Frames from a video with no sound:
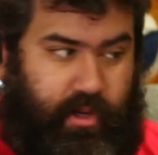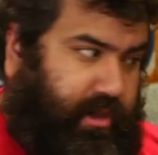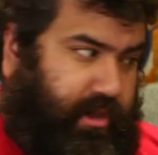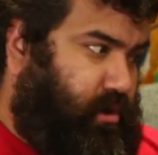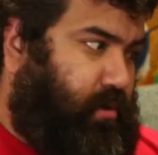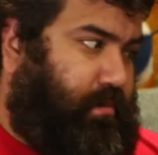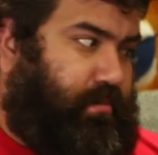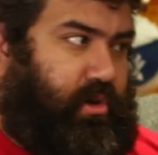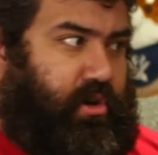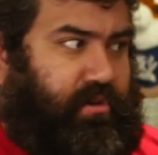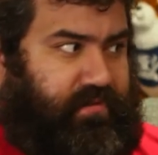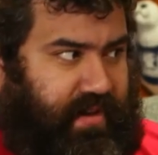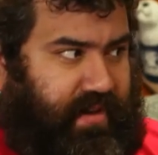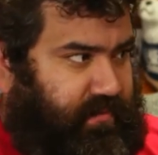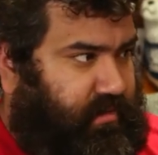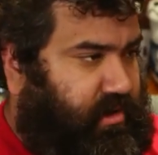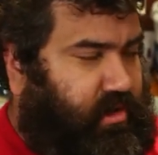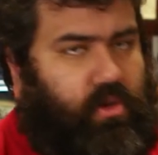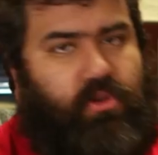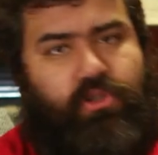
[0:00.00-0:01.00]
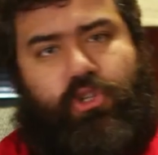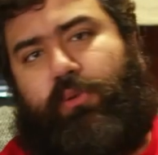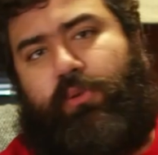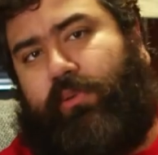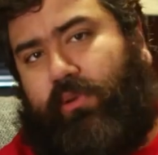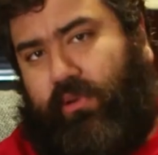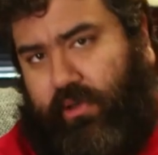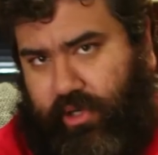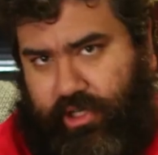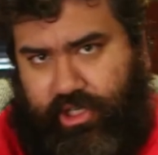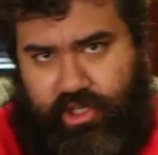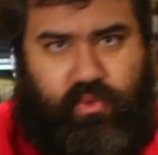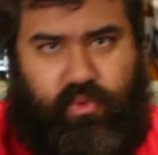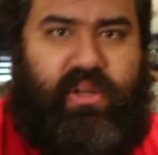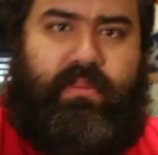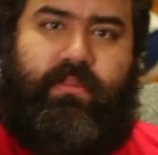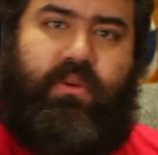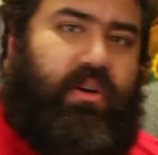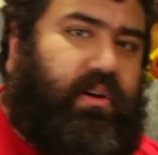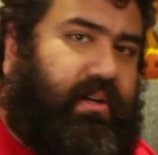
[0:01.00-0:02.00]
whether you're a favorite YouTuber or
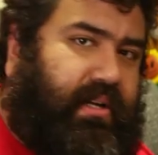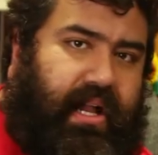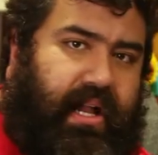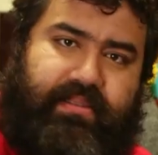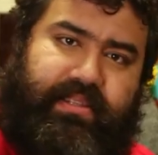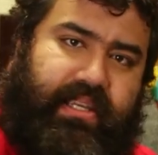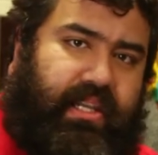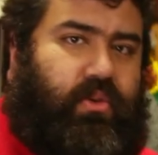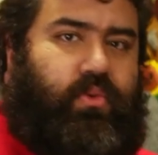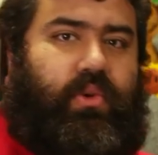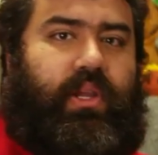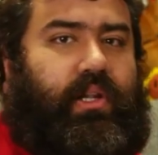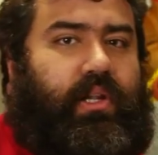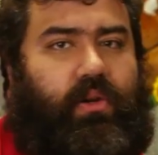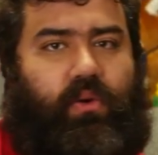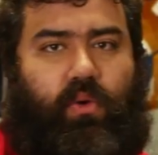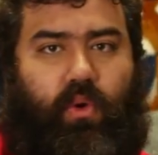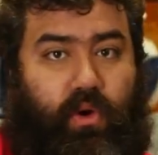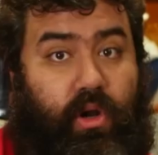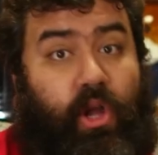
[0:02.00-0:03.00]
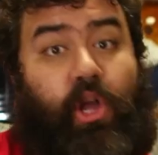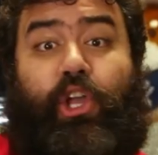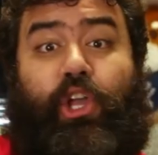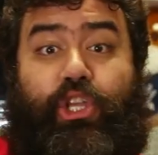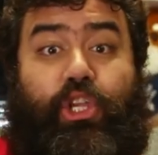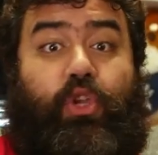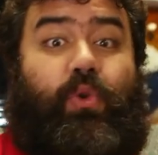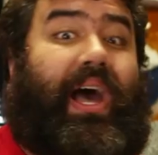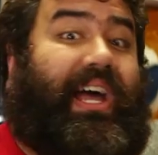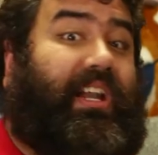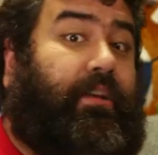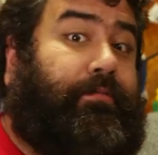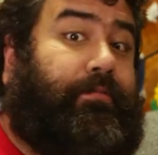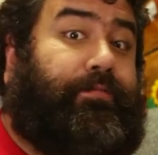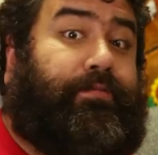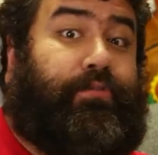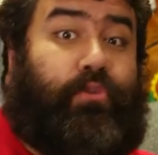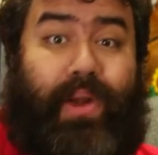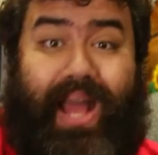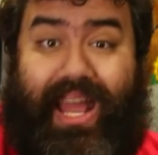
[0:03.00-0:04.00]
streamer, content creator, or you had a
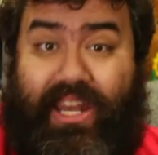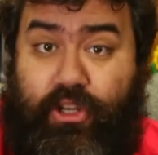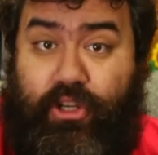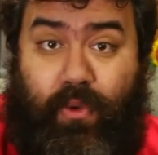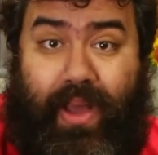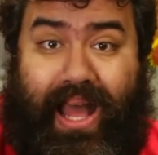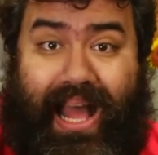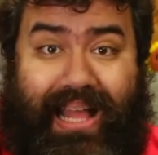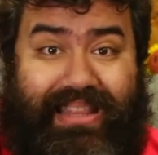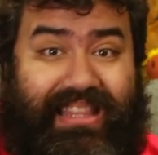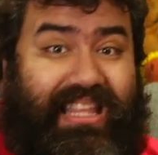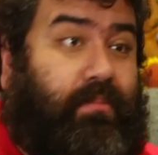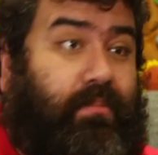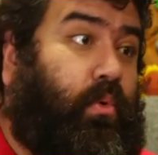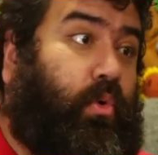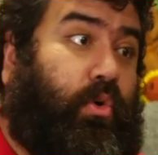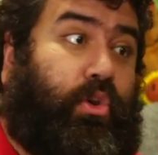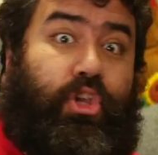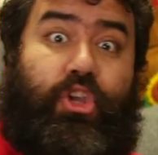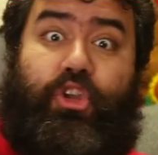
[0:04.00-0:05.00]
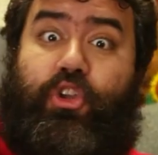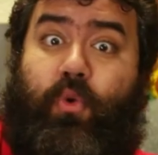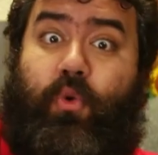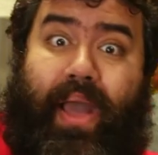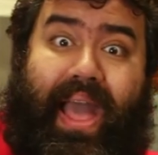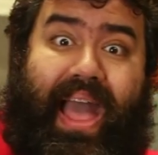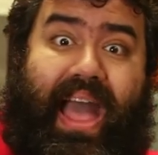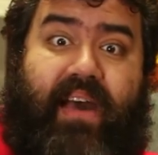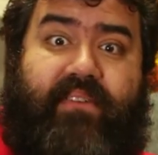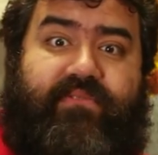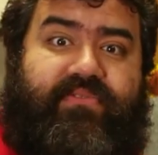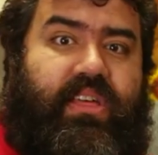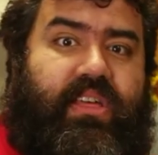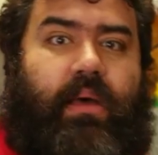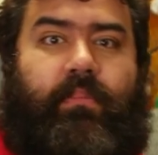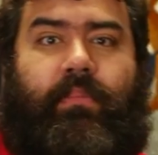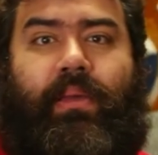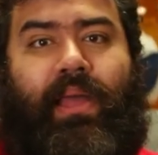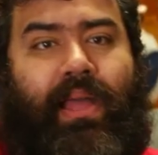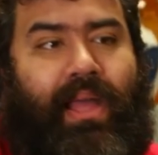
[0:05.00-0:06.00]
friend who had them, or you have
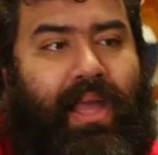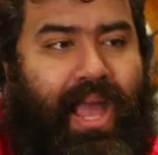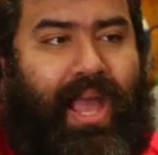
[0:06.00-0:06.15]
them.